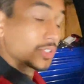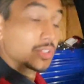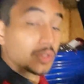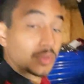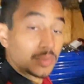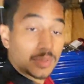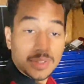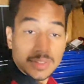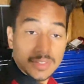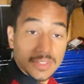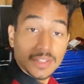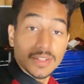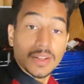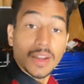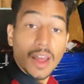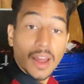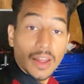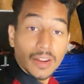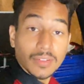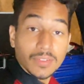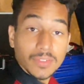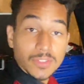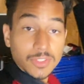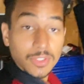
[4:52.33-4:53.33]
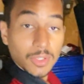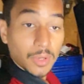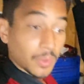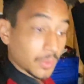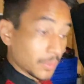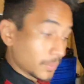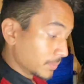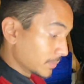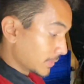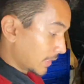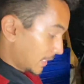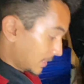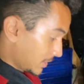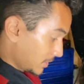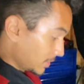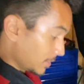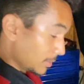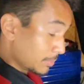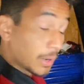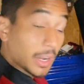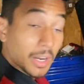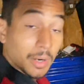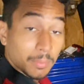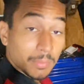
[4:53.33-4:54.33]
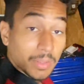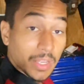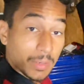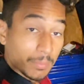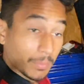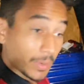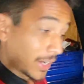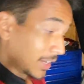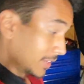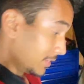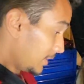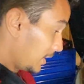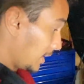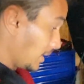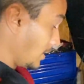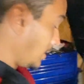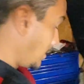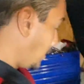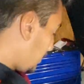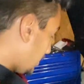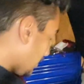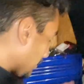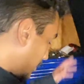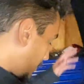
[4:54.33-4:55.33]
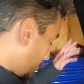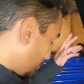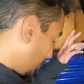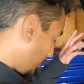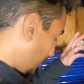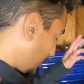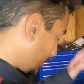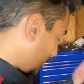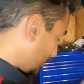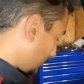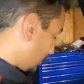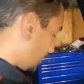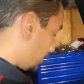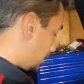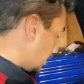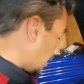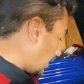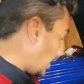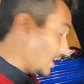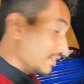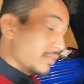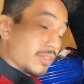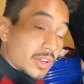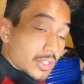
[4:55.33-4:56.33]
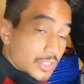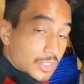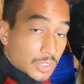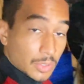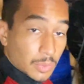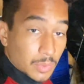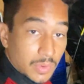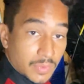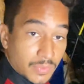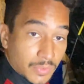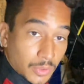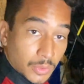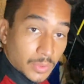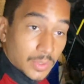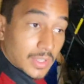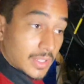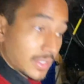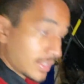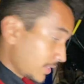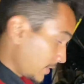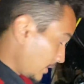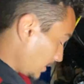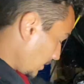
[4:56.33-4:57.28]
Tuning did not. So that's the bottom line behind that. But I have auxiliary fueling.